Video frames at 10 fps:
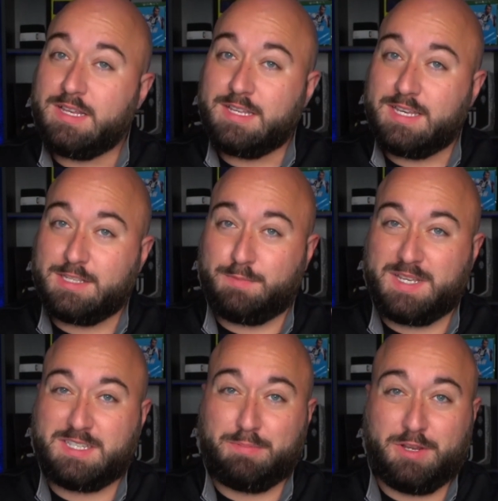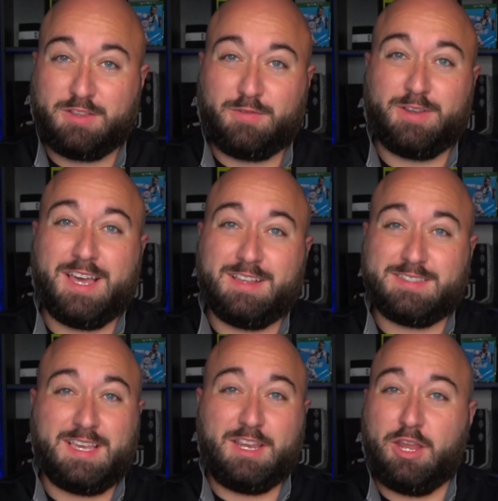is basically putting his foot down and
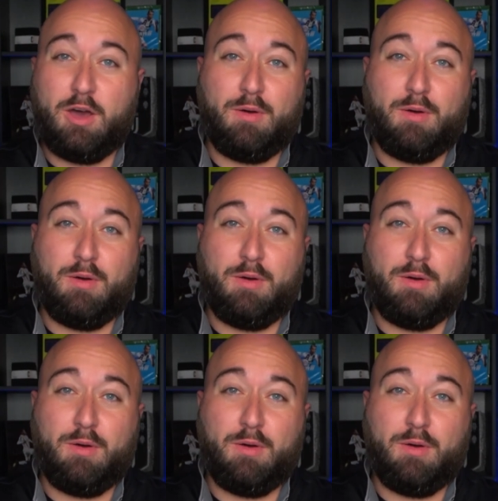saying, no,